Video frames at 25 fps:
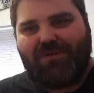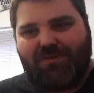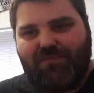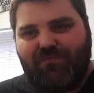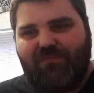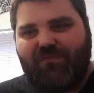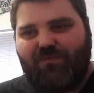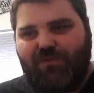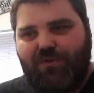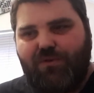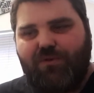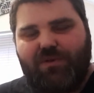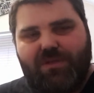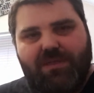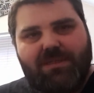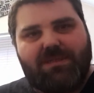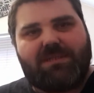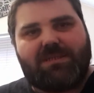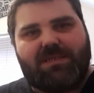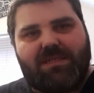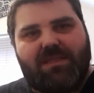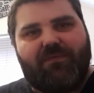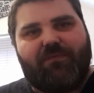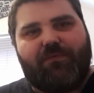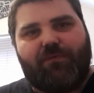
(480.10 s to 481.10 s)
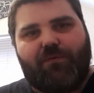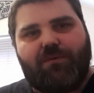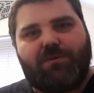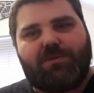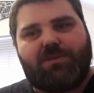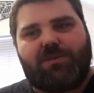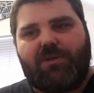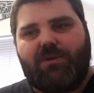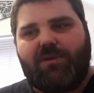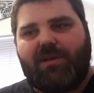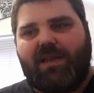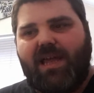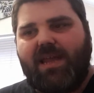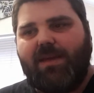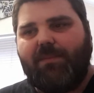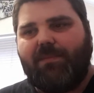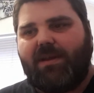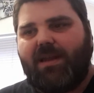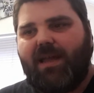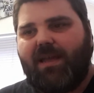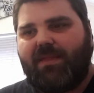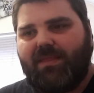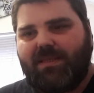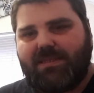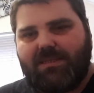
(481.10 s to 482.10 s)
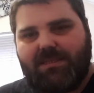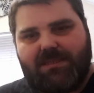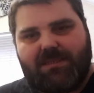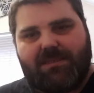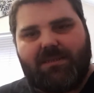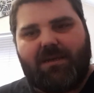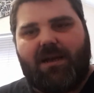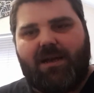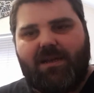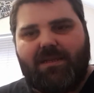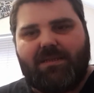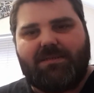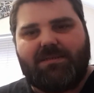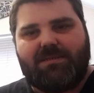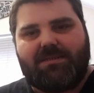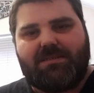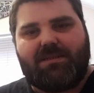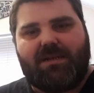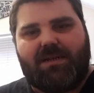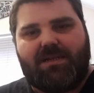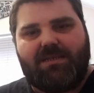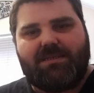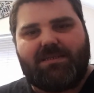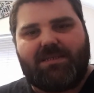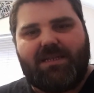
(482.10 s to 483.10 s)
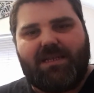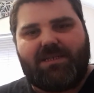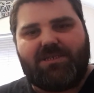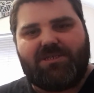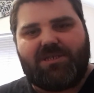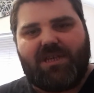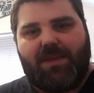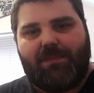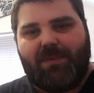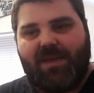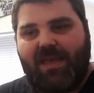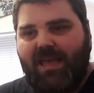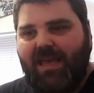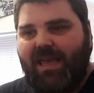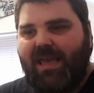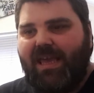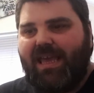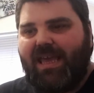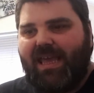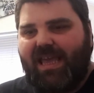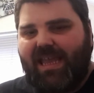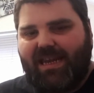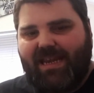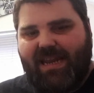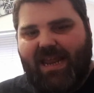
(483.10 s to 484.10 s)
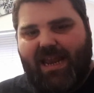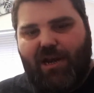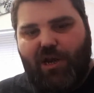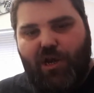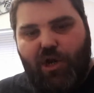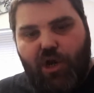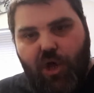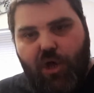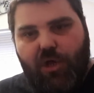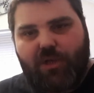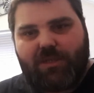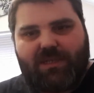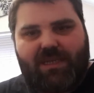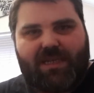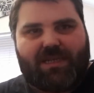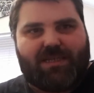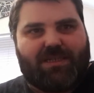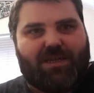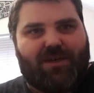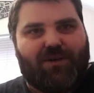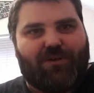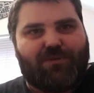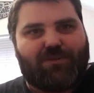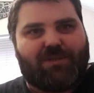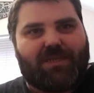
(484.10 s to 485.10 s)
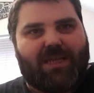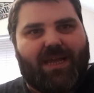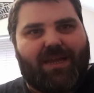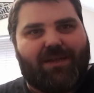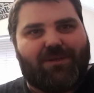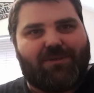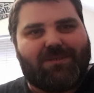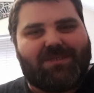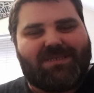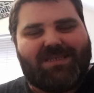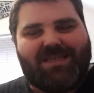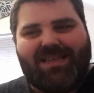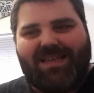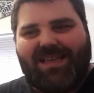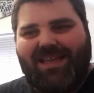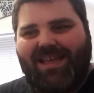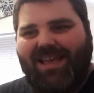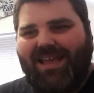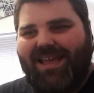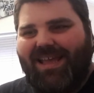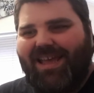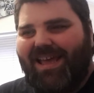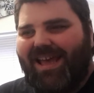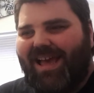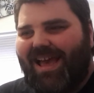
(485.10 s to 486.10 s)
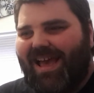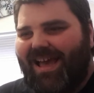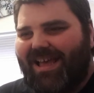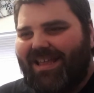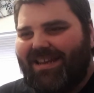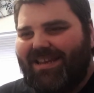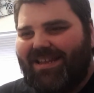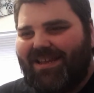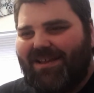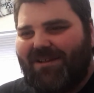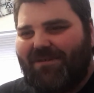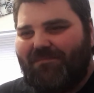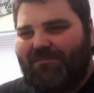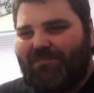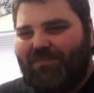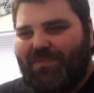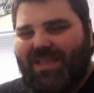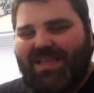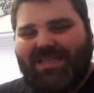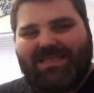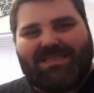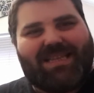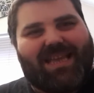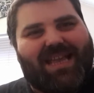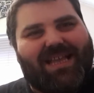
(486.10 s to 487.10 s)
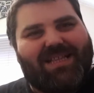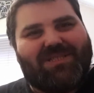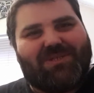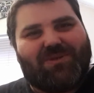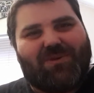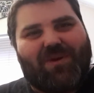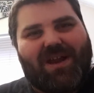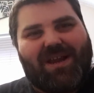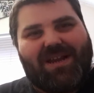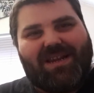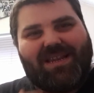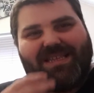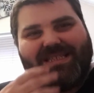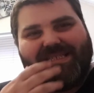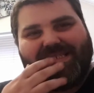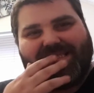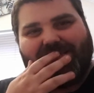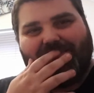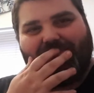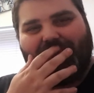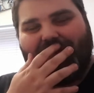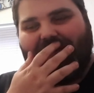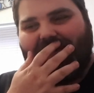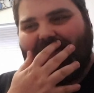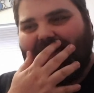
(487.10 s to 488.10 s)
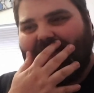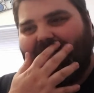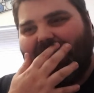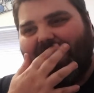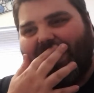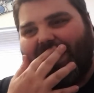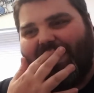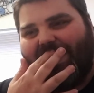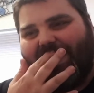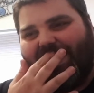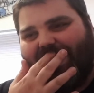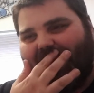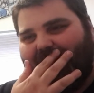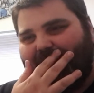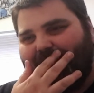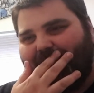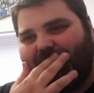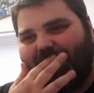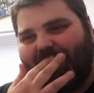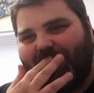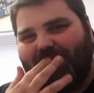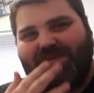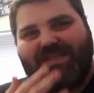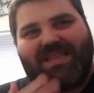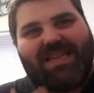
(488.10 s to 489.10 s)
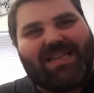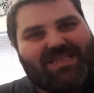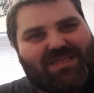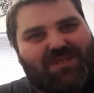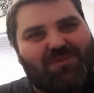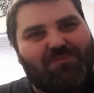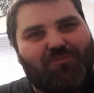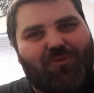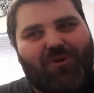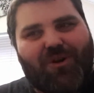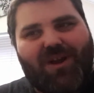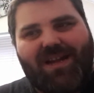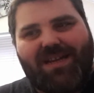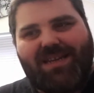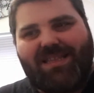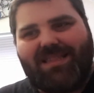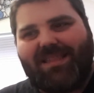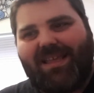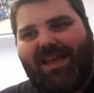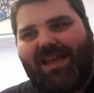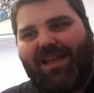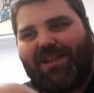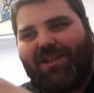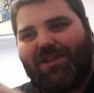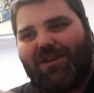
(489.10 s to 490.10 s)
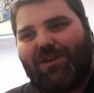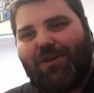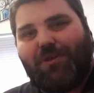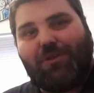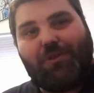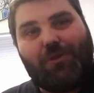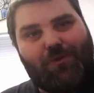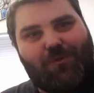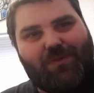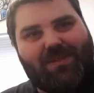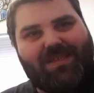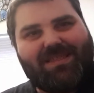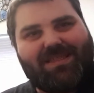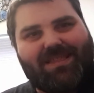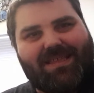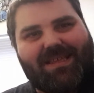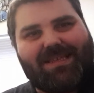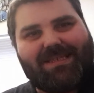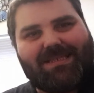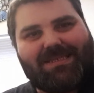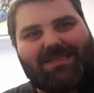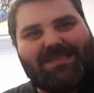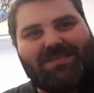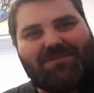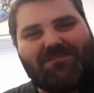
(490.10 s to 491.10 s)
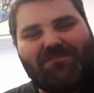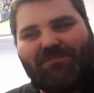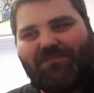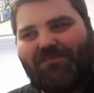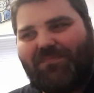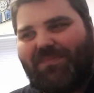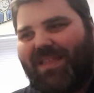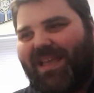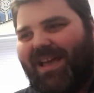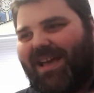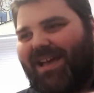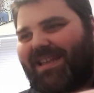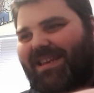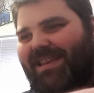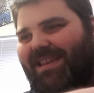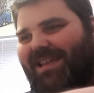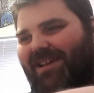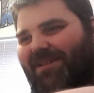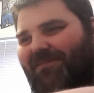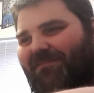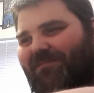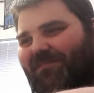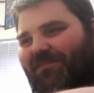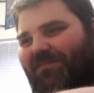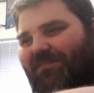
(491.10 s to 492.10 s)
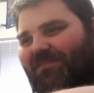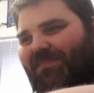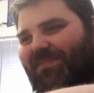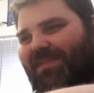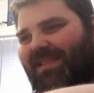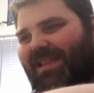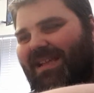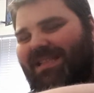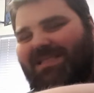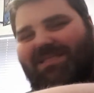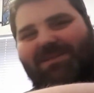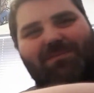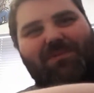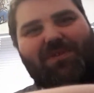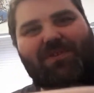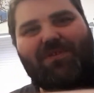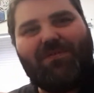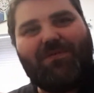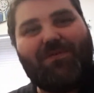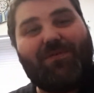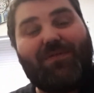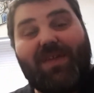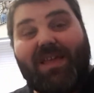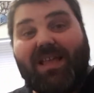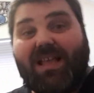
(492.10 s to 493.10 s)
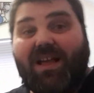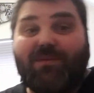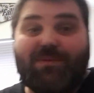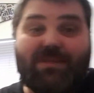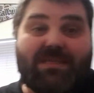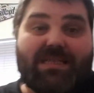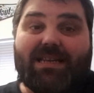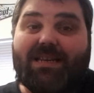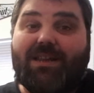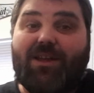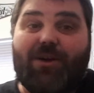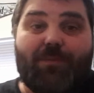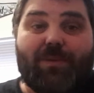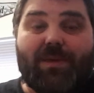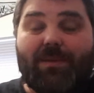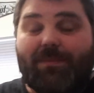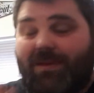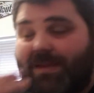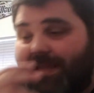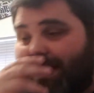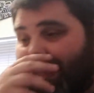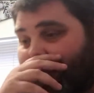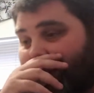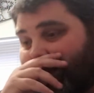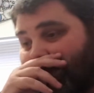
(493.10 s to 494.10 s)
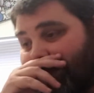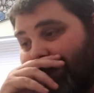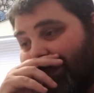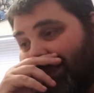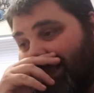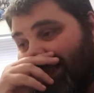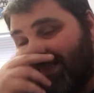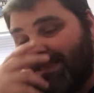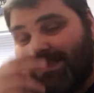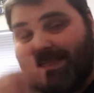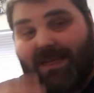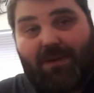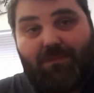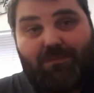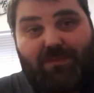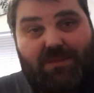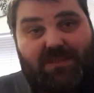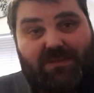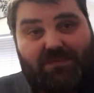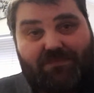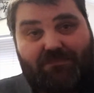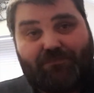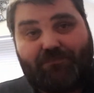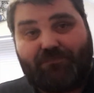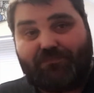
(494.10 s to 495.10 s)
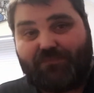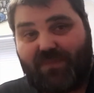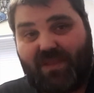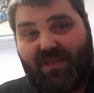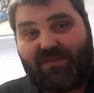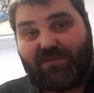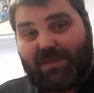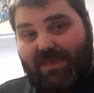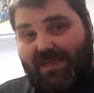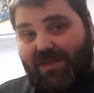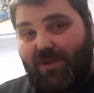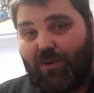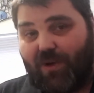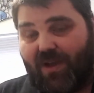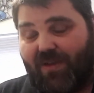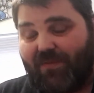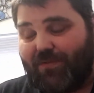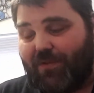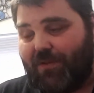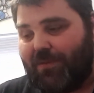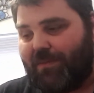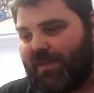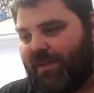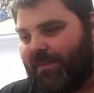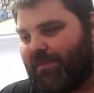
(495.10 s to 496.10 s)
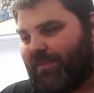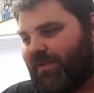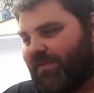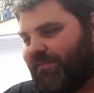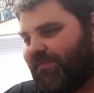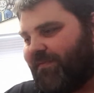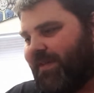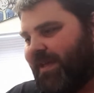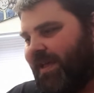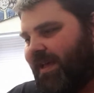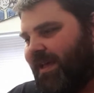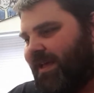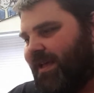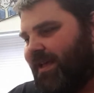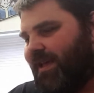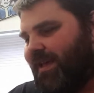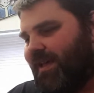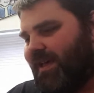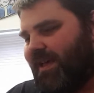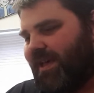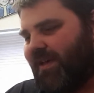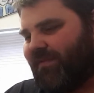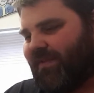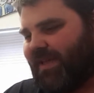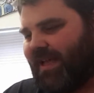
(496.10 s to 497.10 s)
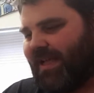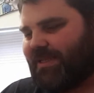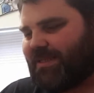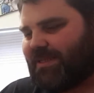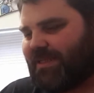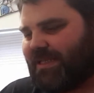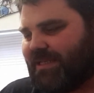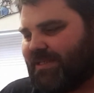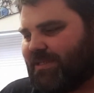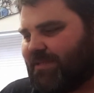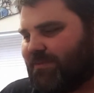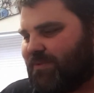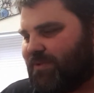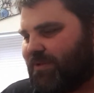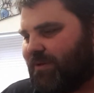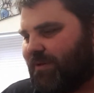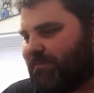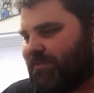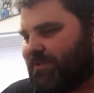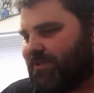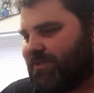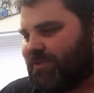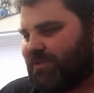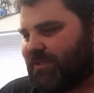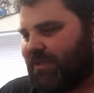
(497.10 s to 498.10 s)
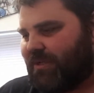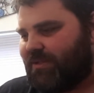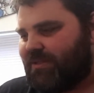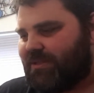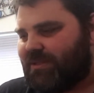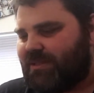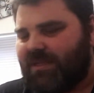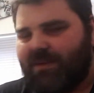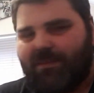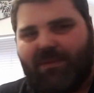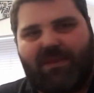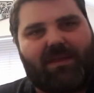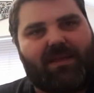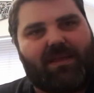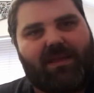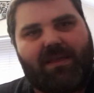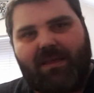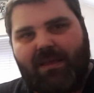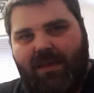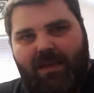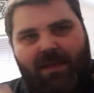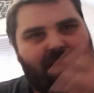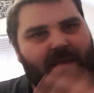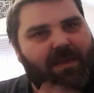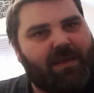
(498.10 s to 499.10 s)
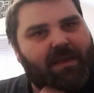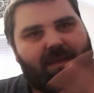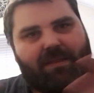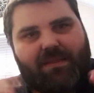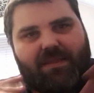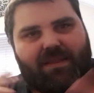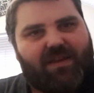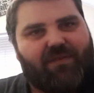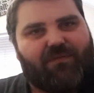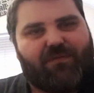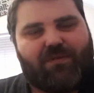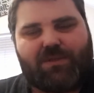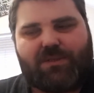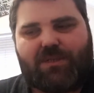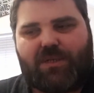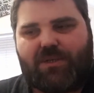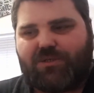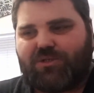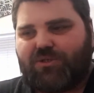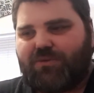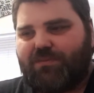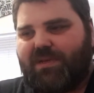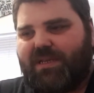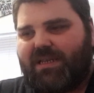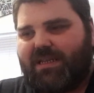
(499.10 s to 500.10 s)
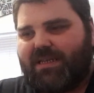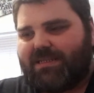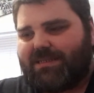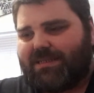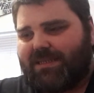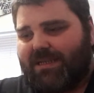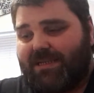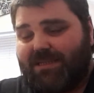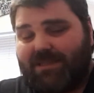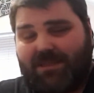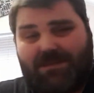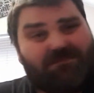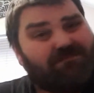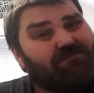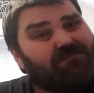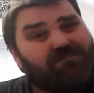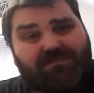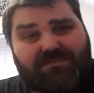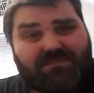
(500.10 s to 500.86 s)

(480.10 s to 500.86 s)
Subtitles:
can see the fruits of your labour now. This is starting to take shape. It now looks like a doll's house. And it's getting to where it needs to be, and take some pride in that. You know, you did this, and it's a beautiful thing. I've seen a lot of people are cancelling their subs. I've seen quite a few people have cancelled their subscriptions on some of the different social media sites.